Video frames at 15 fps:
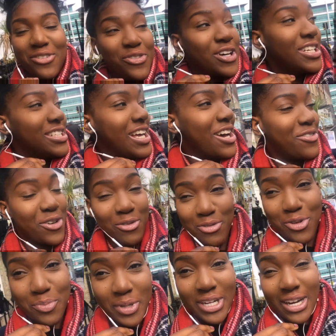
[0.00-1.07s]
is the first day I for
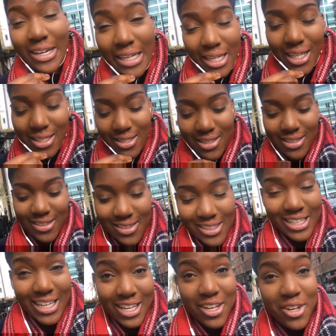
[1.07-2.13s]
real been out in London.
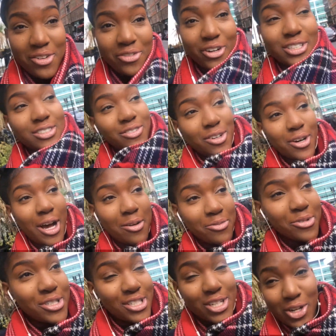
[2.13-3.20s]
First of all, I'm
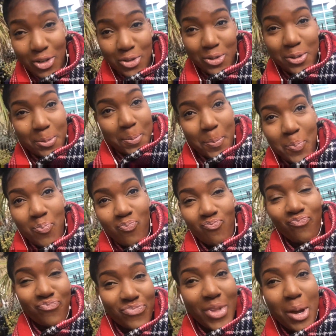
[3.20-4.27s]
freezing cold,
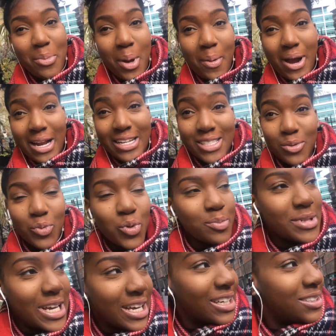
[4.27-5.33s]
but apparently it's a
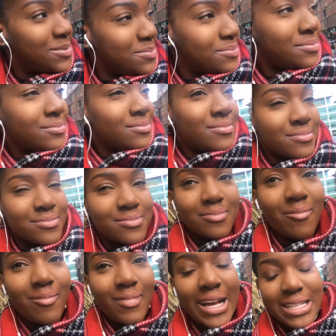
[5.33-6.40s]
warm day.
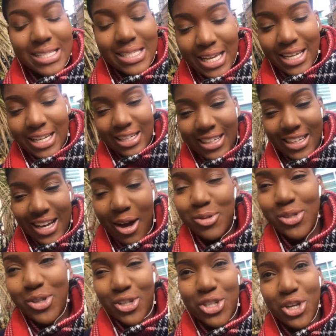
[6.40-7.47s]
And secondly, I
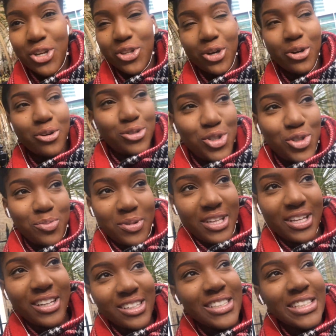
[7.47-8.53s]
was going to show you the tube
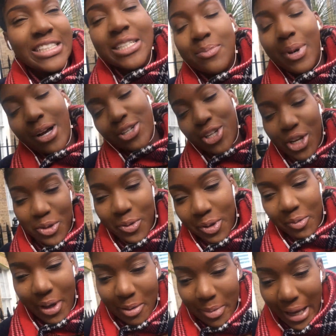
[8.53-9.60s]
thing, but I'll show you on
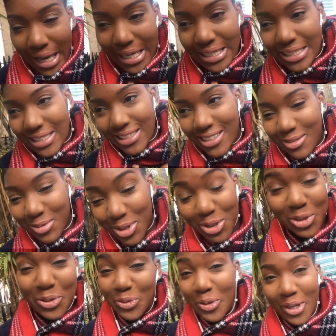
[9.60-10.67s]
the way back. I'm
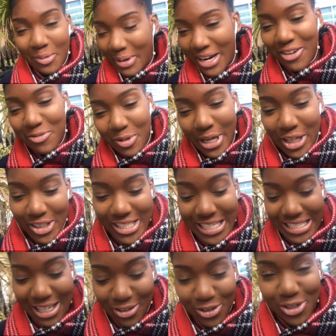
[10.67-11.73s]
sure you're all aware of what it looks
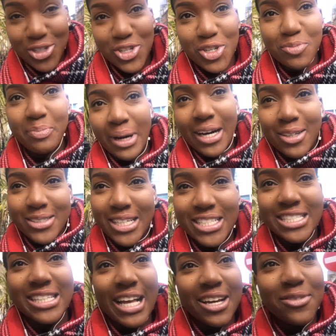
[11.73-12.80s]
like to go on the tube, but such
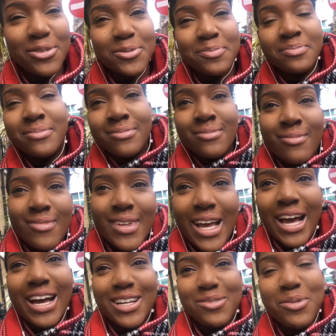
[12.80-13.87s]
is life.
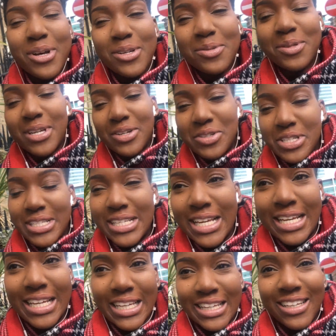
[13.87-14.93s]
And what else was I going to
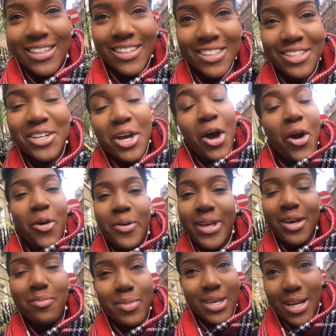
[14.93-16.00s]
say? Oh
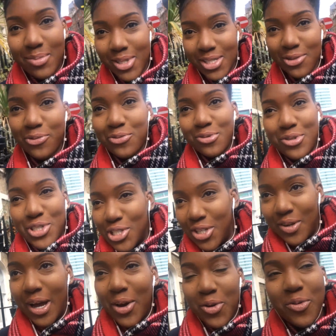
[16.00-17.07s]
yeah, me, I'm such a fraud, you know.
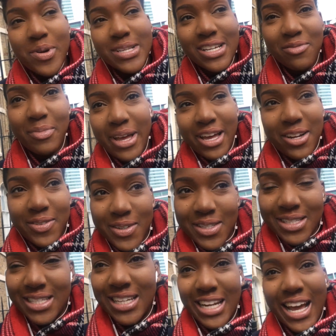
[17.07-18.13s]
I always have my
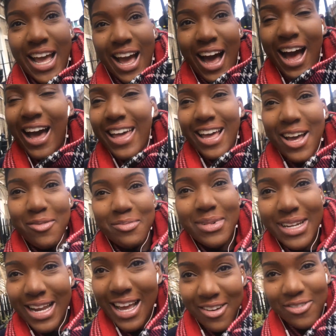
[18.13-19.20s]
headphones in. I
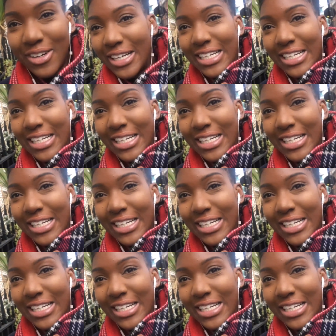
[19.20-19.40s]
am never